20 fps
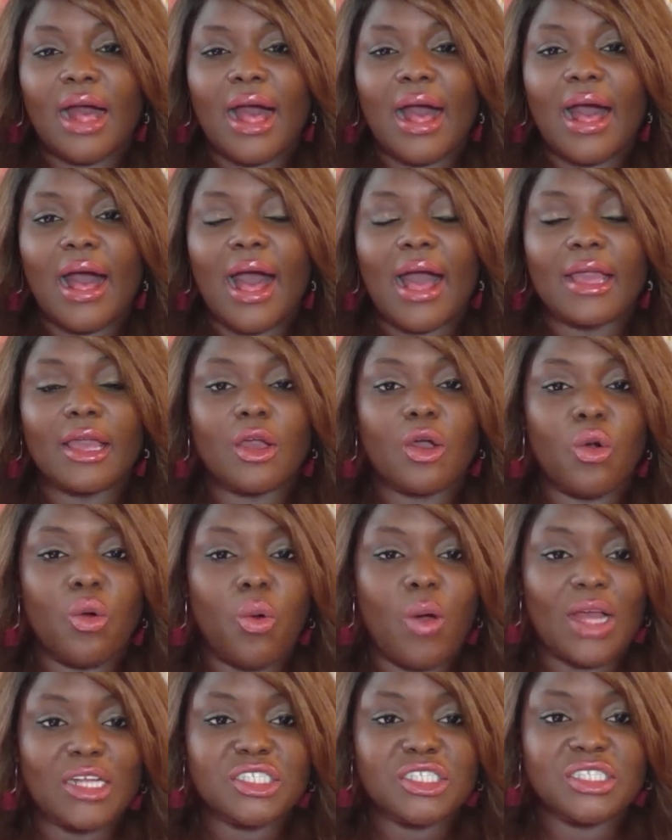I
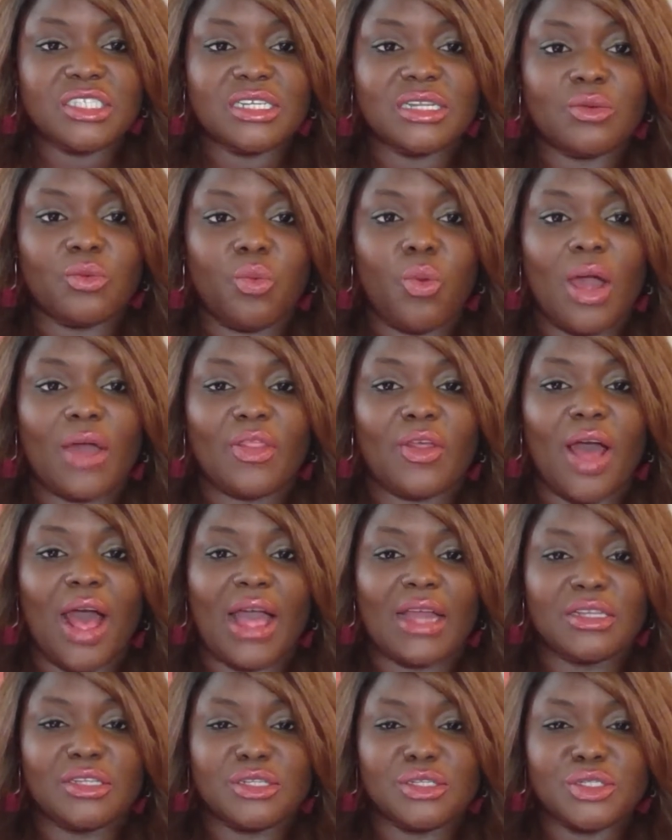question whether
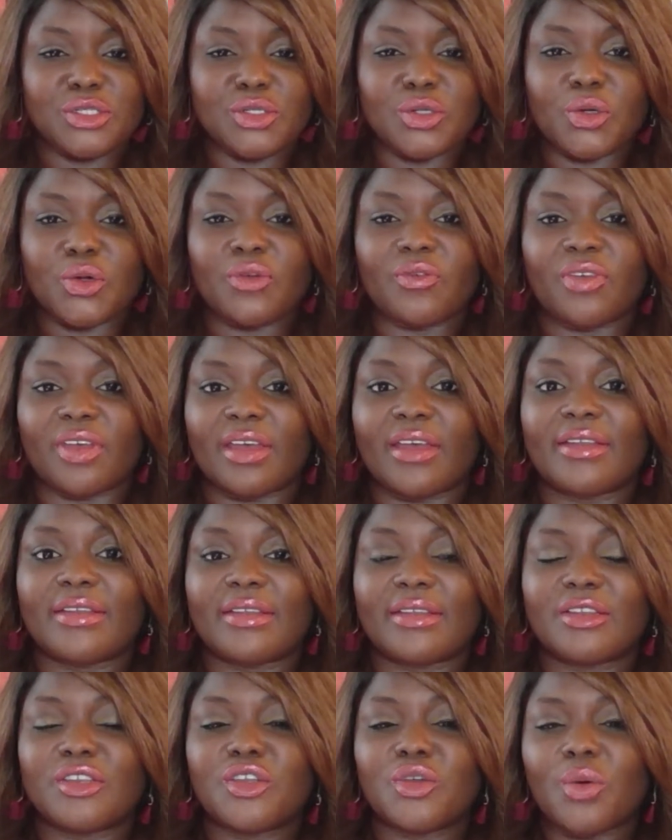I deserve it.
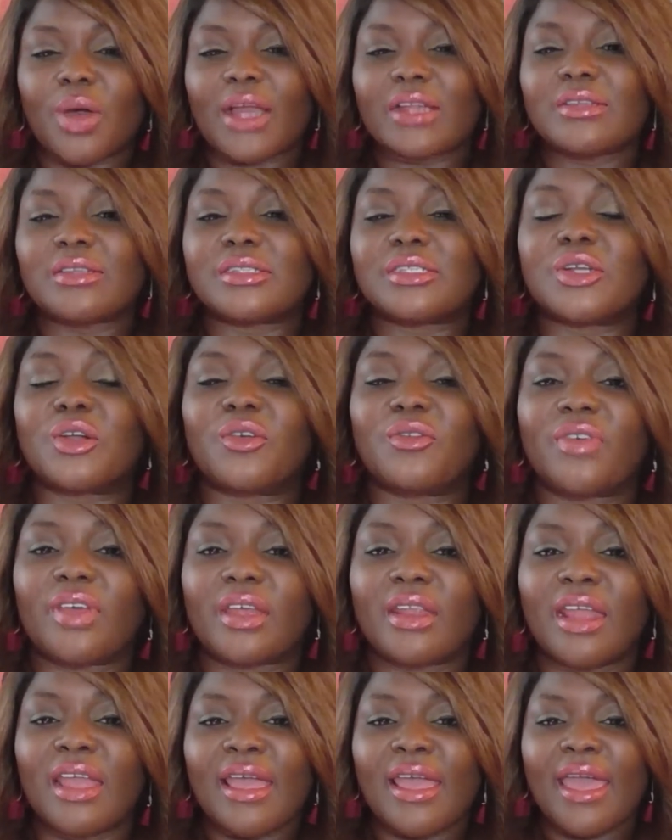Do I deserve
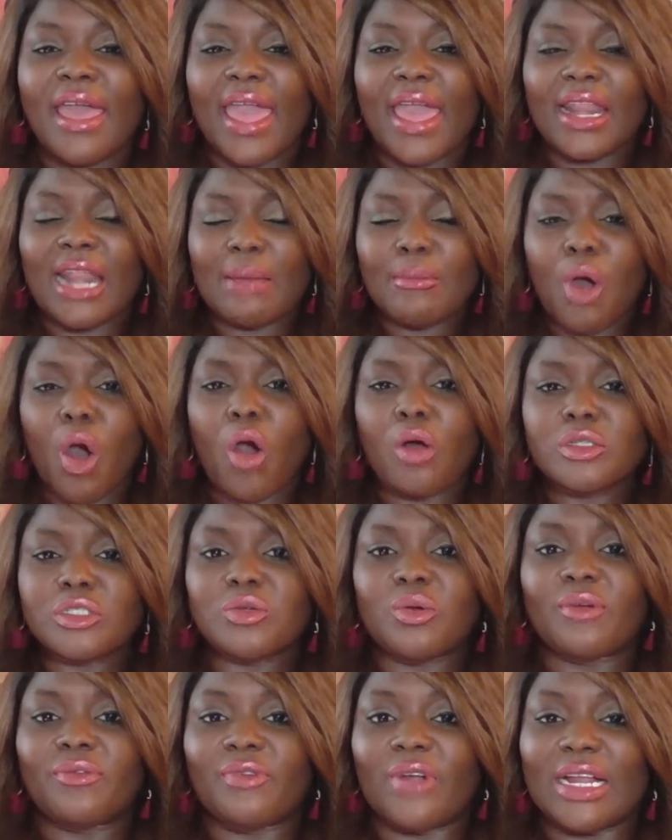it? And I'm
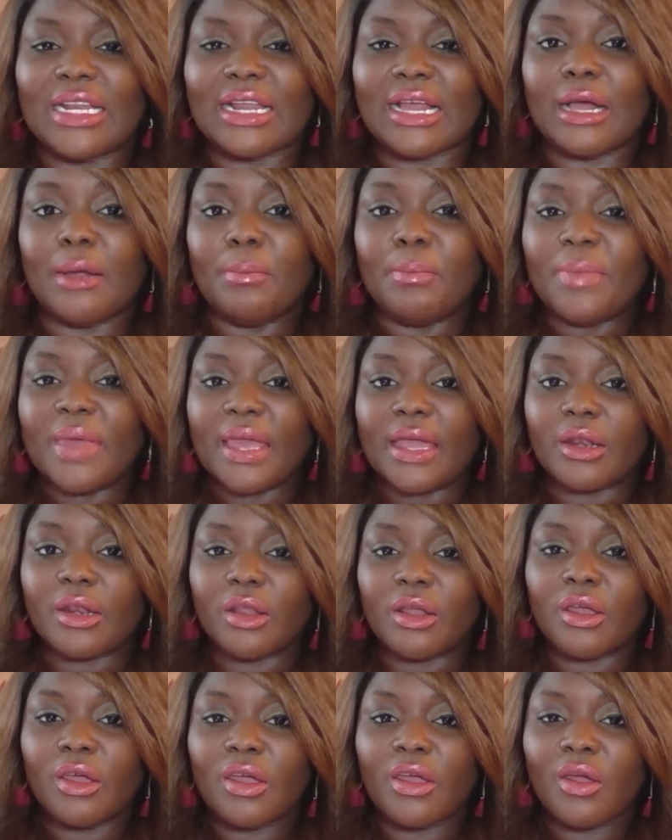also afraid to commit
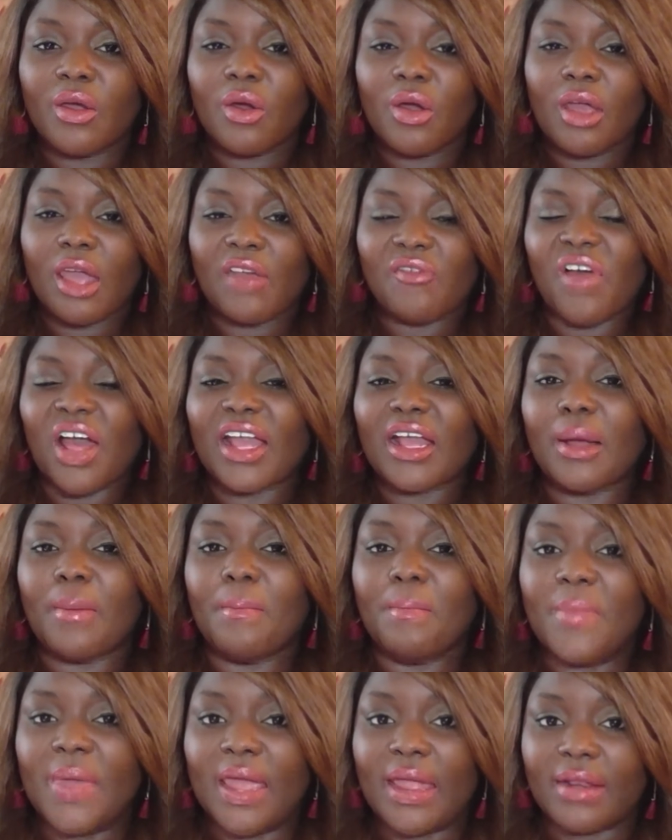if I
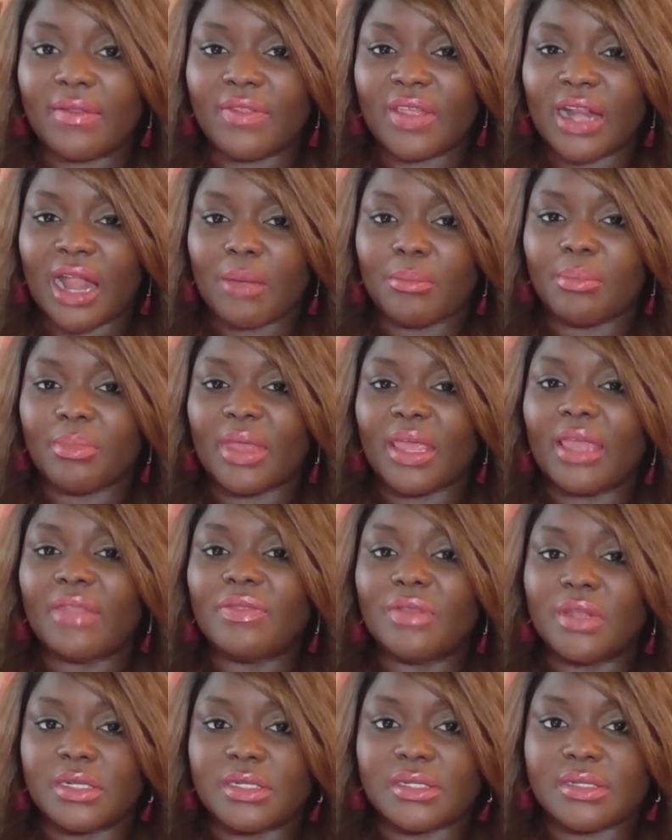commit, then I'm in
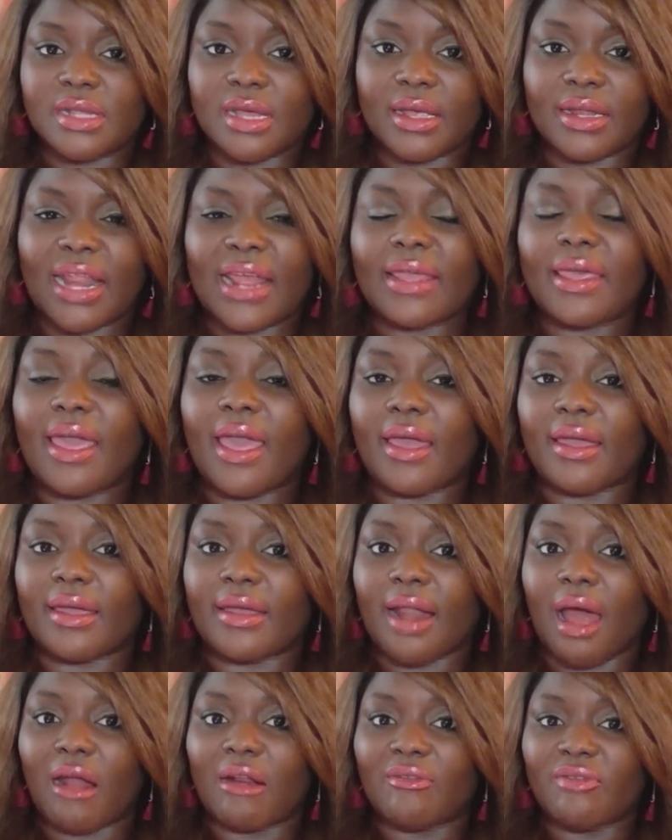this thing and I can't get
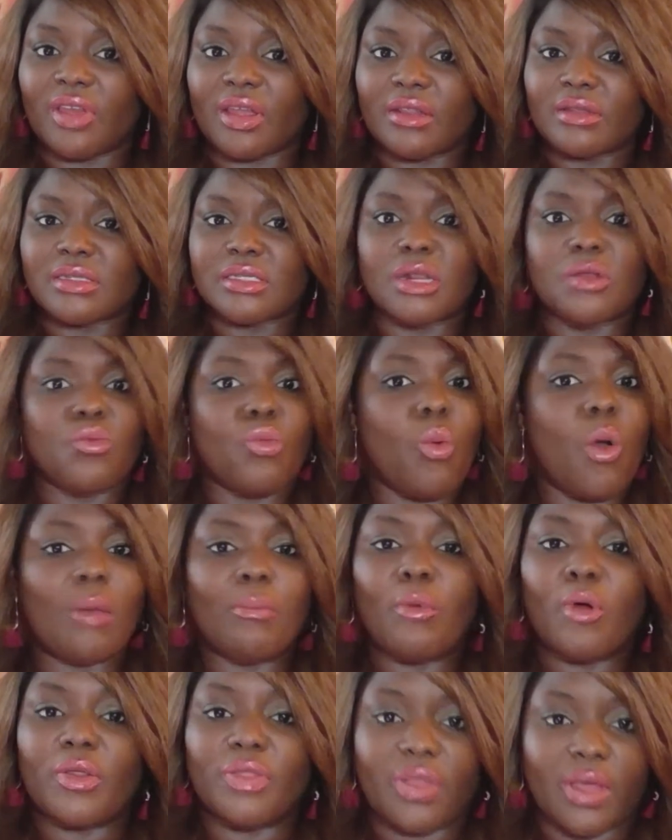out of it. And one
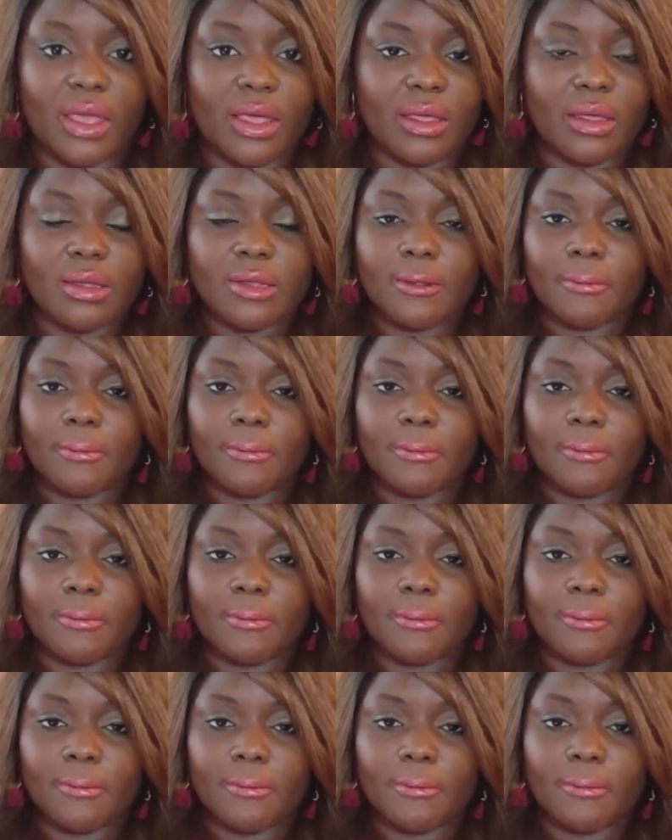more thing.